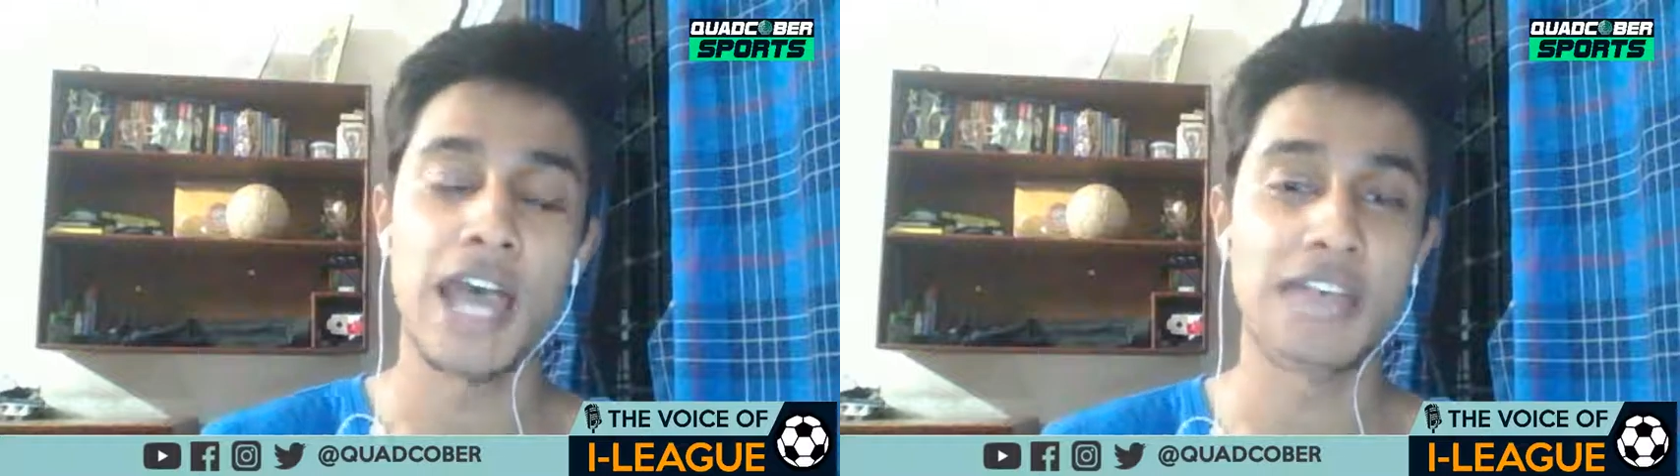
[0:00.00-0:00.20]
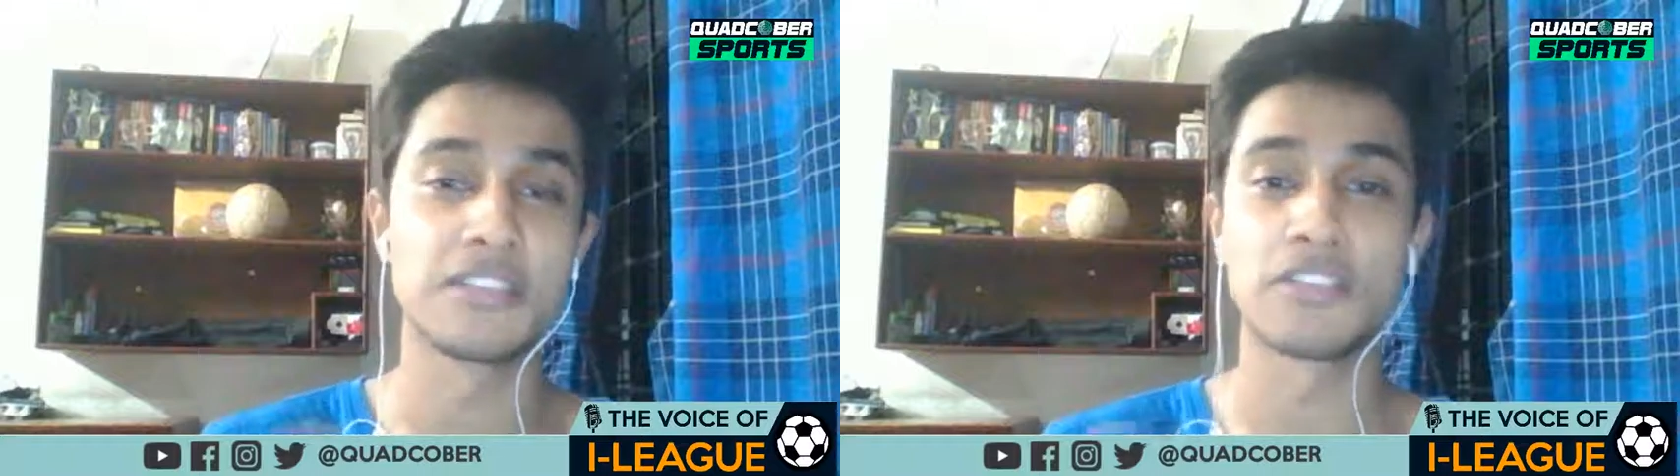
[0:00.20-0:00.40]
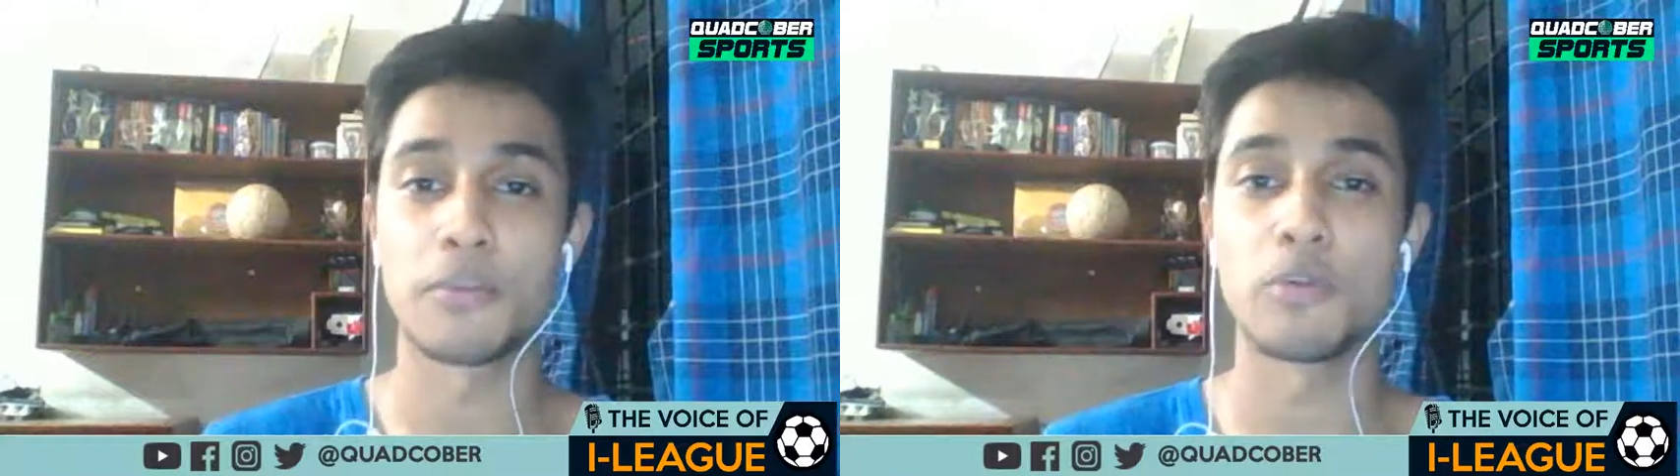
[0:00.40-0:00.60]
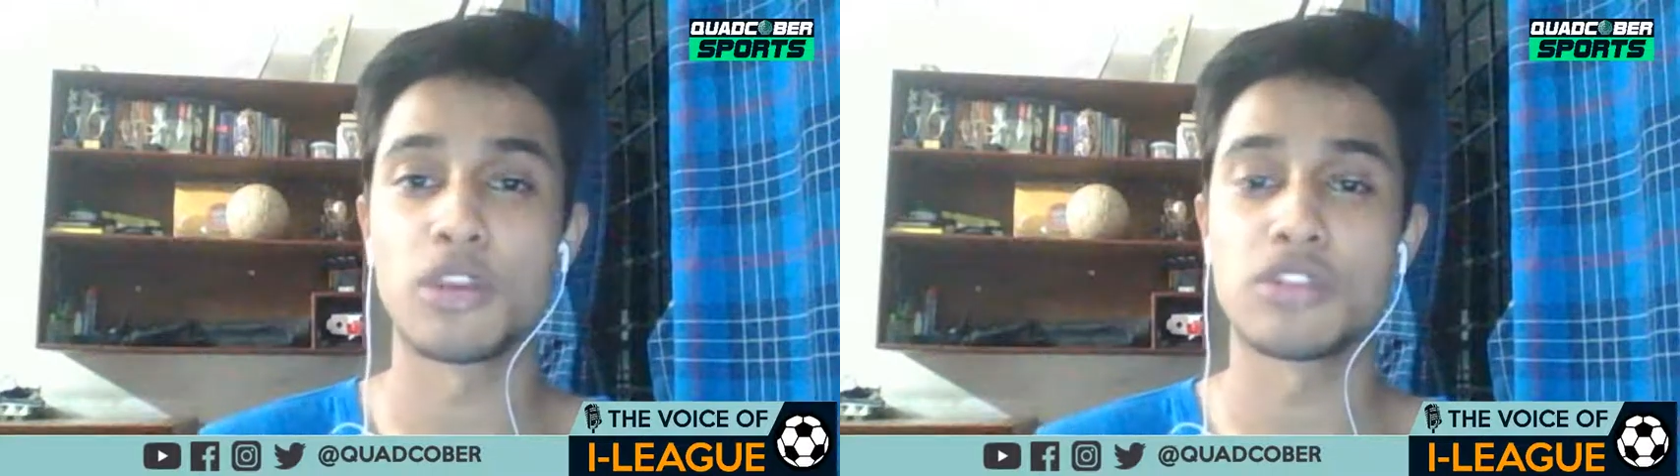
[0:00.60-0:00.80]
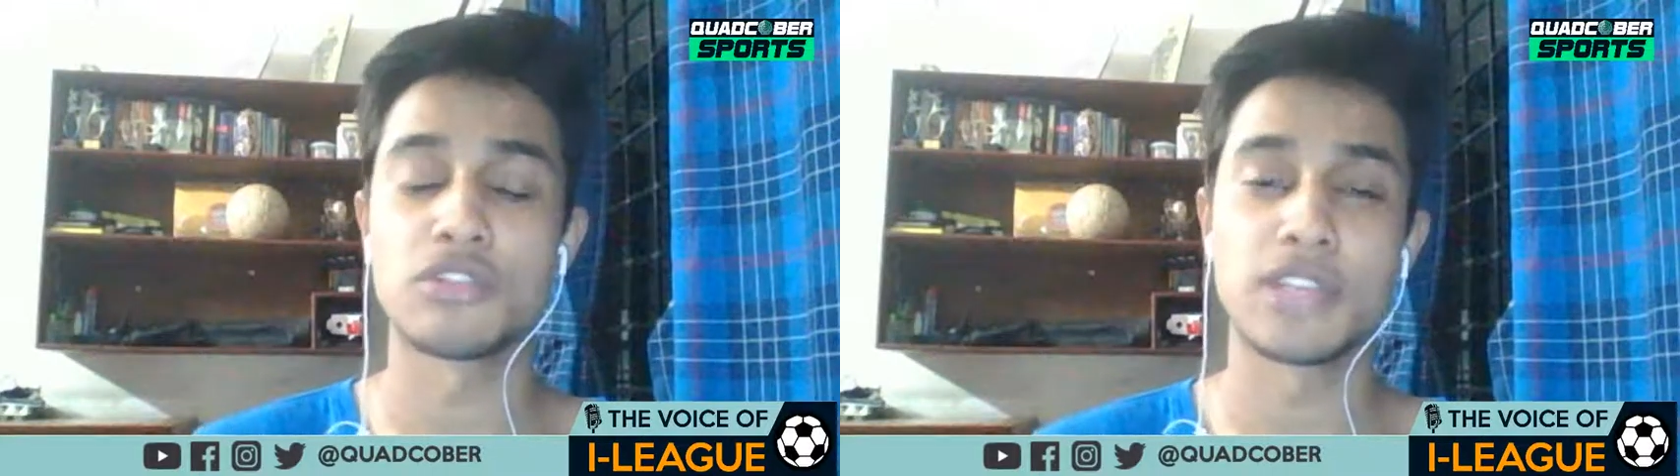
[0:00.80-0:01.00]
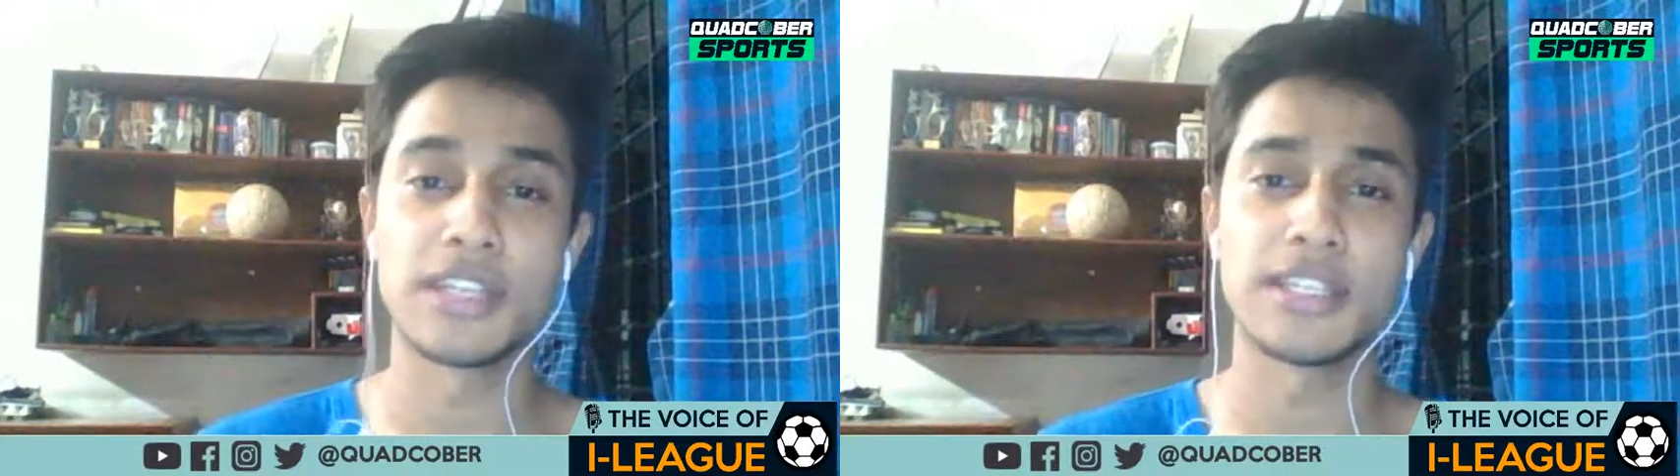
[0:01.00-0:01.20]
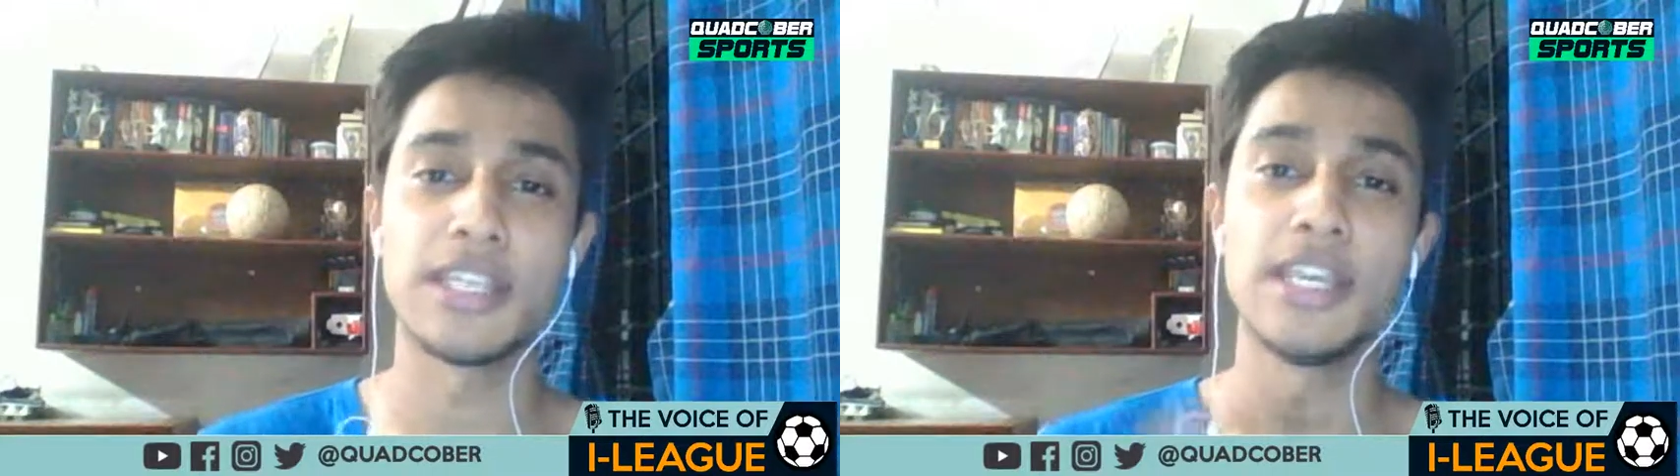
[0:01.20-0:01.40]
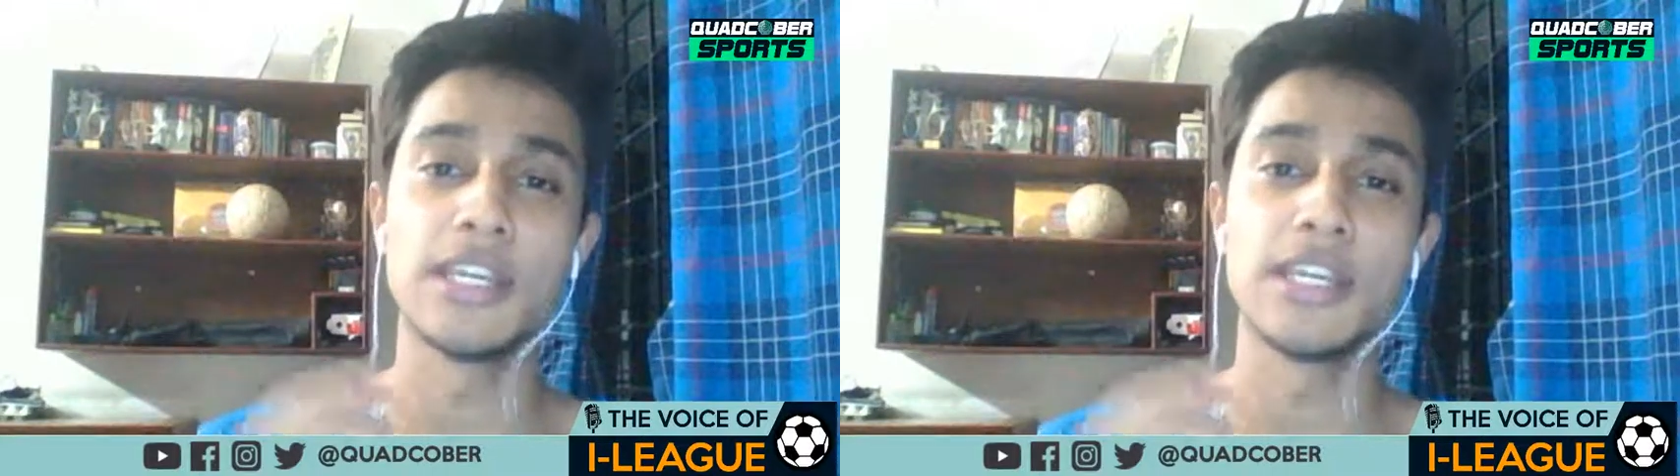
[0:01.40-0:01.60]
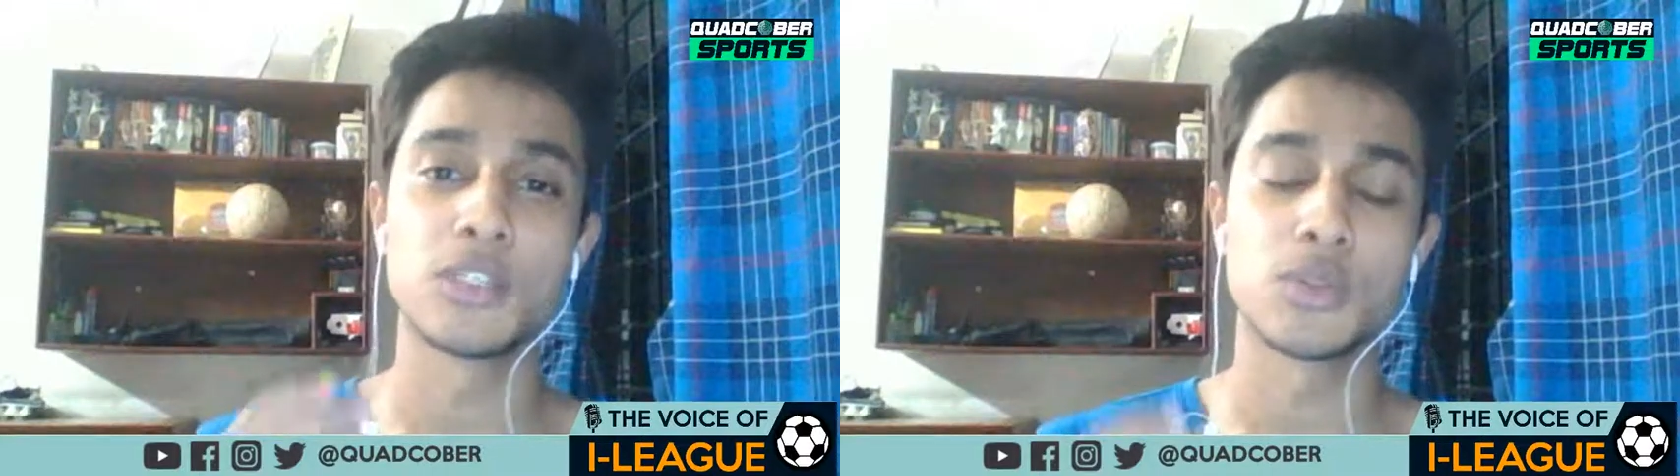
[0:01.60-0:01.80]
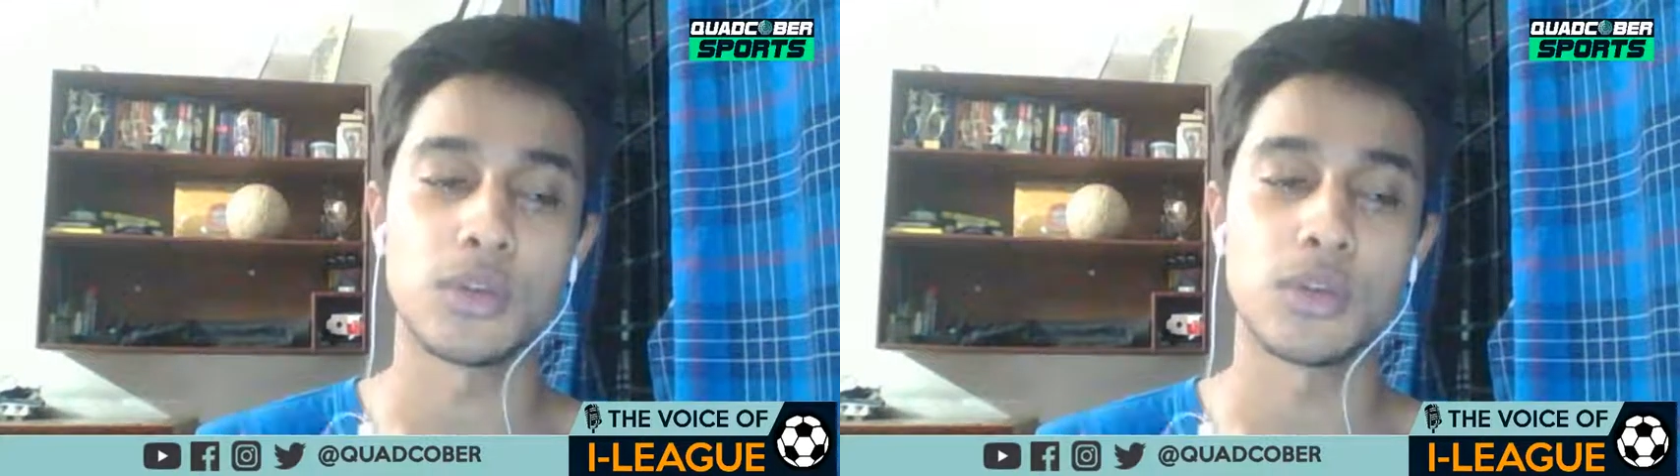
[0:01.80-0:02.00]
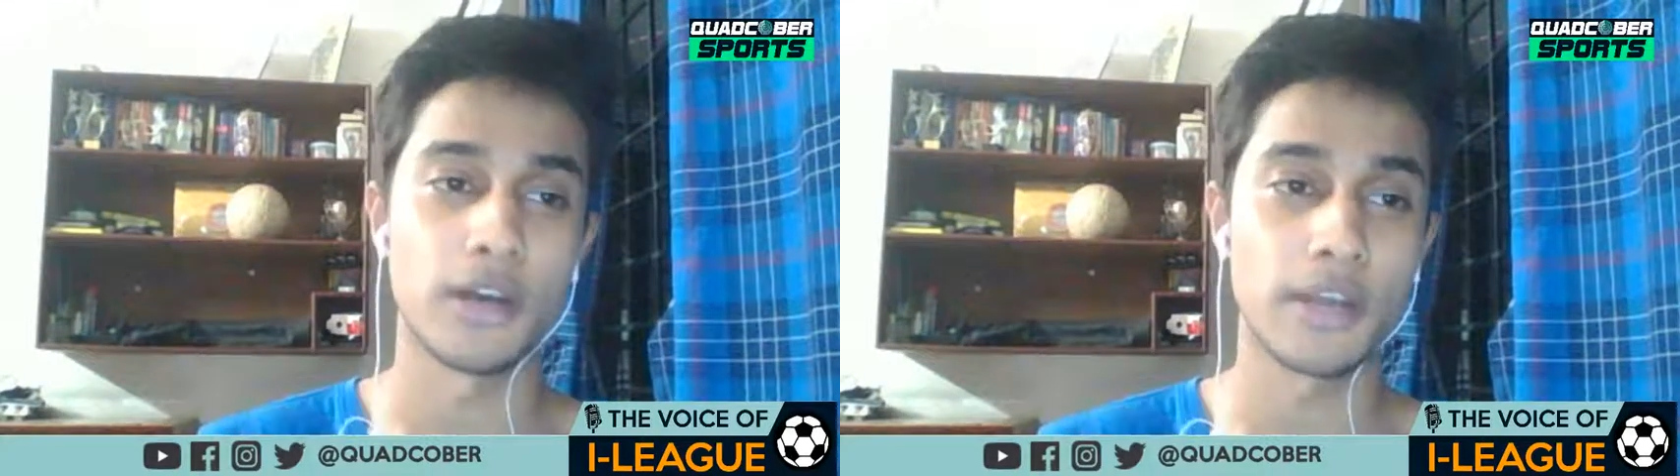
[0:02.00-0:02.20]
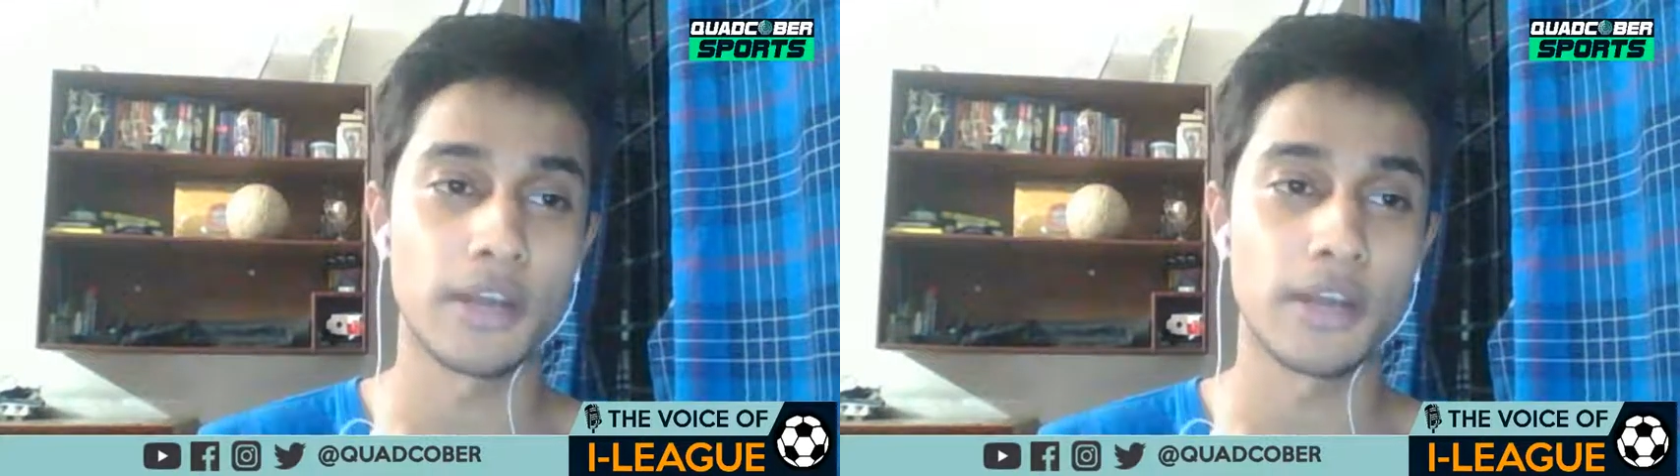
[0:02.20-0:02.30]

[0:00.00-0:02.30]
as his reputation says, he is uh,